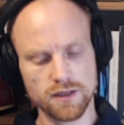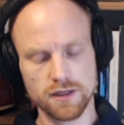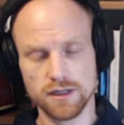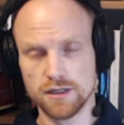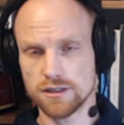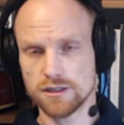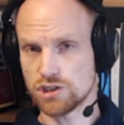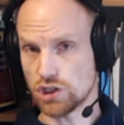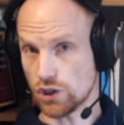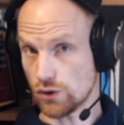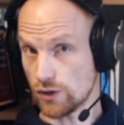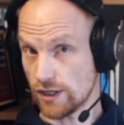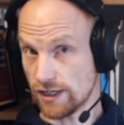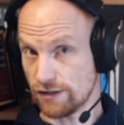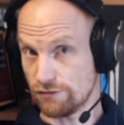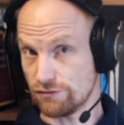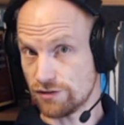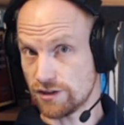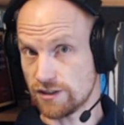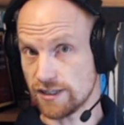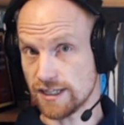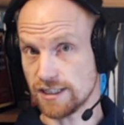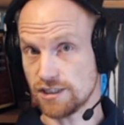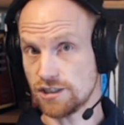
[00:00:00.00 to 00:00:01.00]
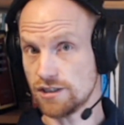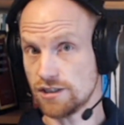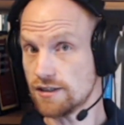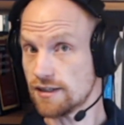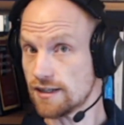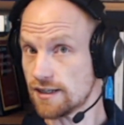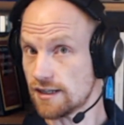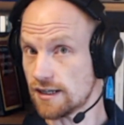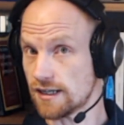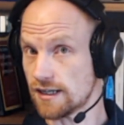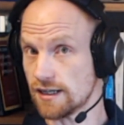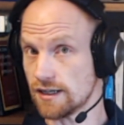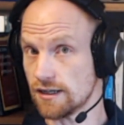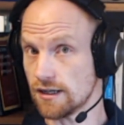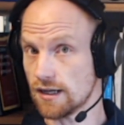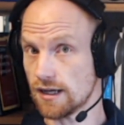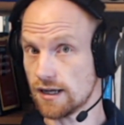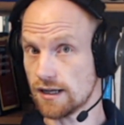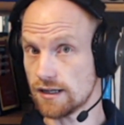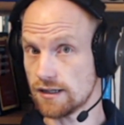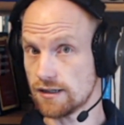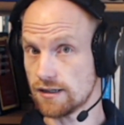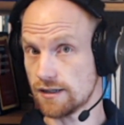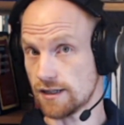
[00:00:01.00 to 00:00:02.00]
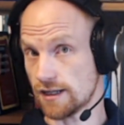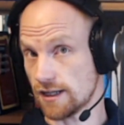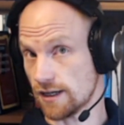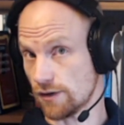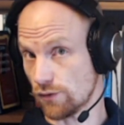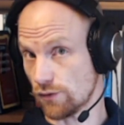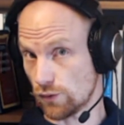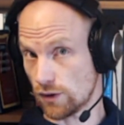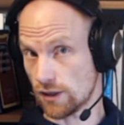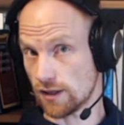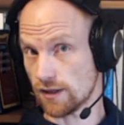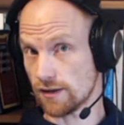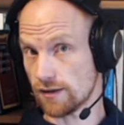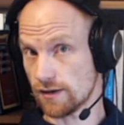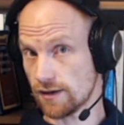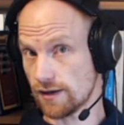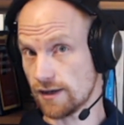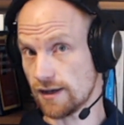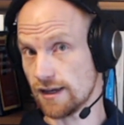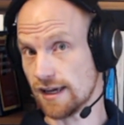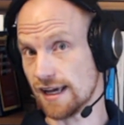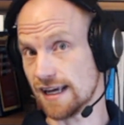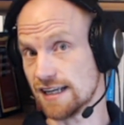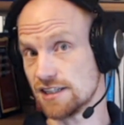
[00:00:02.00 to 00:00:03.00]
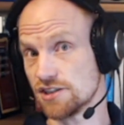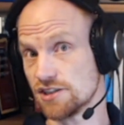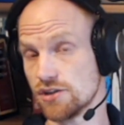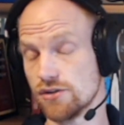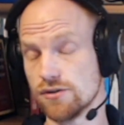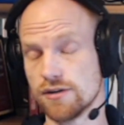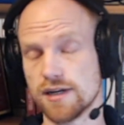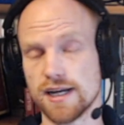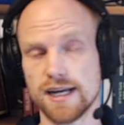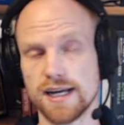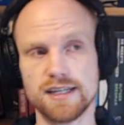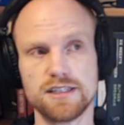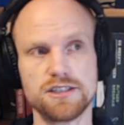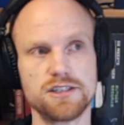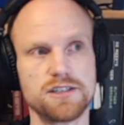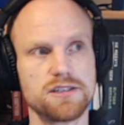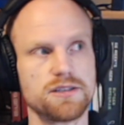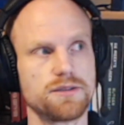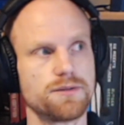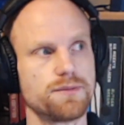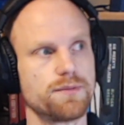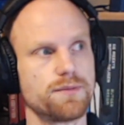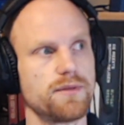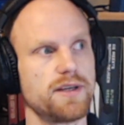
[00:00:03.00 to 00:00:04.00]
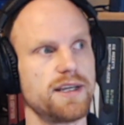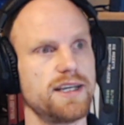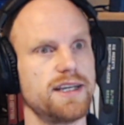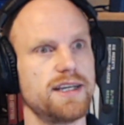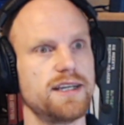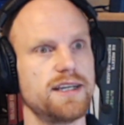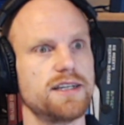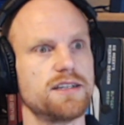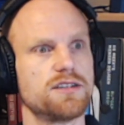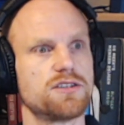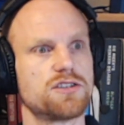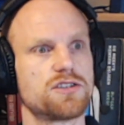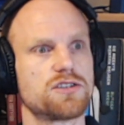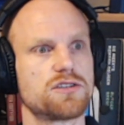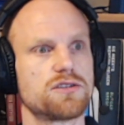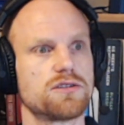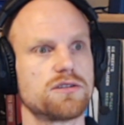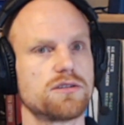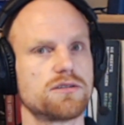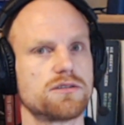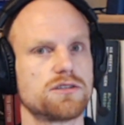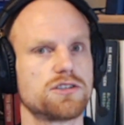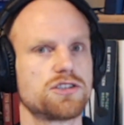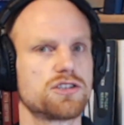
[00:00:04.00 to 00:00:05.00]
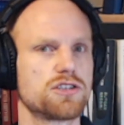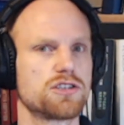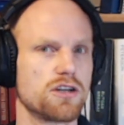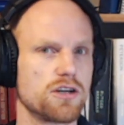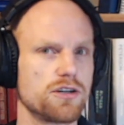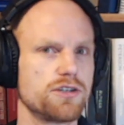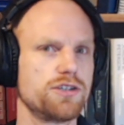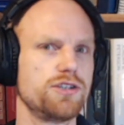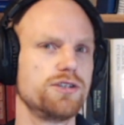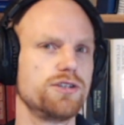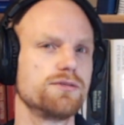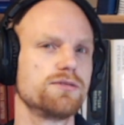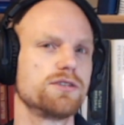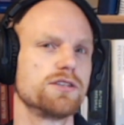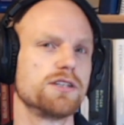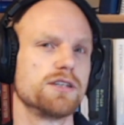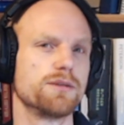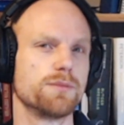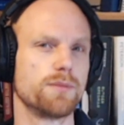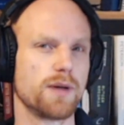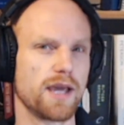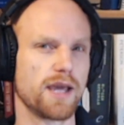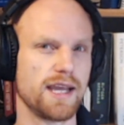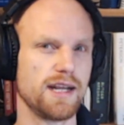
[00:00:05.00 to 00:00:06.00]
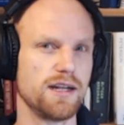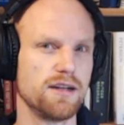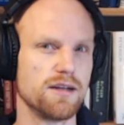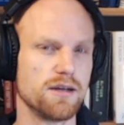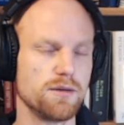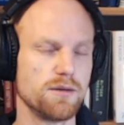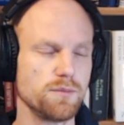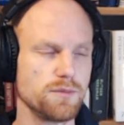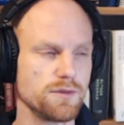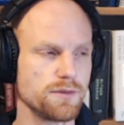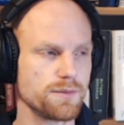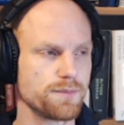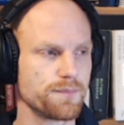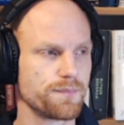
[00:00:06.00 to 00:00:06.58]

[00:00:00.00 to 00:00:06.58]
So the invitation that I will ask you guys is start using a brain dump.